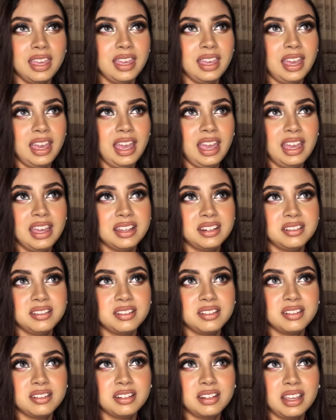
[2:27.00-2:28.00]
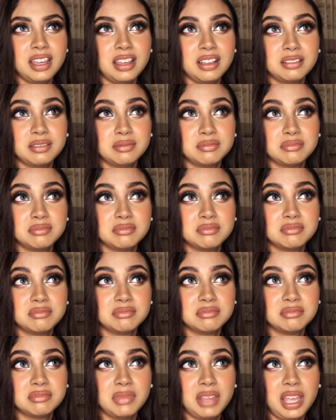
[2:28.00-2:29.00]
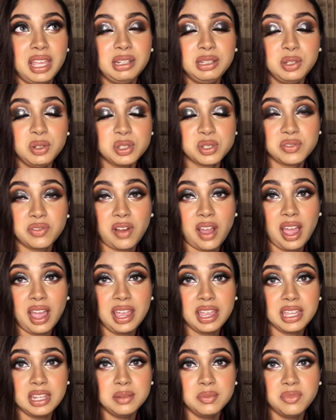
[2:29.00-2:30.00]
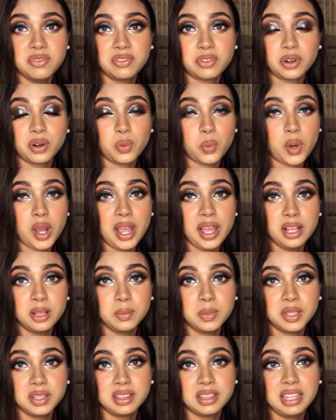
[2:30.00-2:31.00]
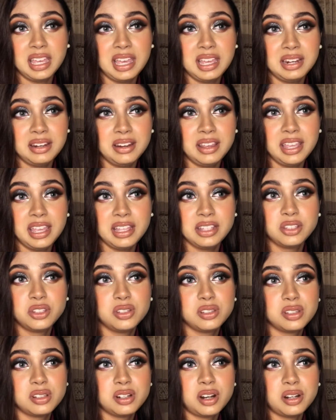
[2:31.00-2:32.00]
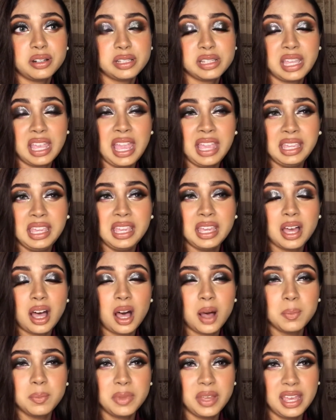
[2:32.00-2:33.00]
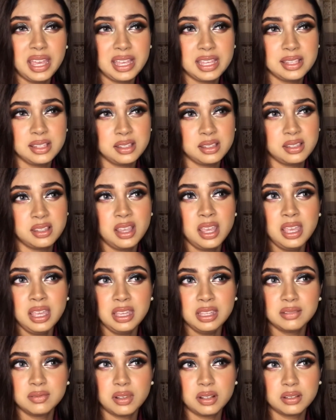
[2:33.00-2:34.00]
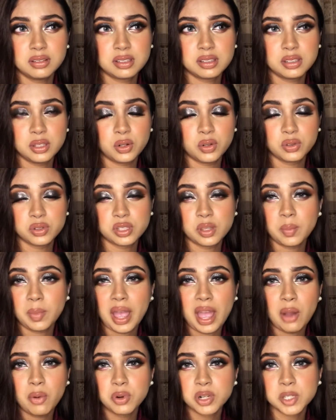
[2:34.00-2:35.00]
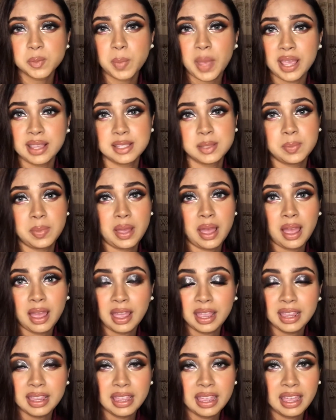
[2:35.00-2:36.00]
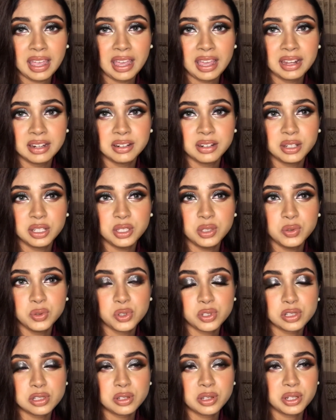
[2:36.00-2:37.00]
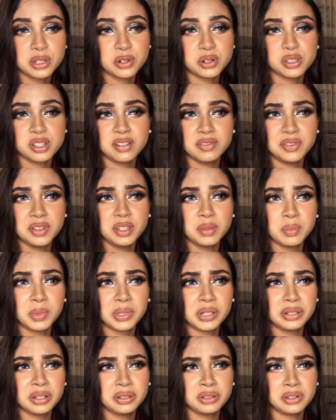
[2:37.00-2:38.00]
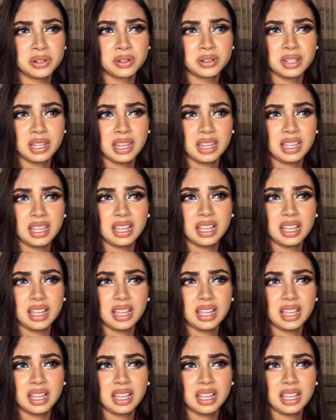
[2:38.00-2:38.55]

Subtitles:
and it looks fine for a while, but then it just starts caking up as, you know, some hours pass by and you just look at yourself in the mirror and you're like,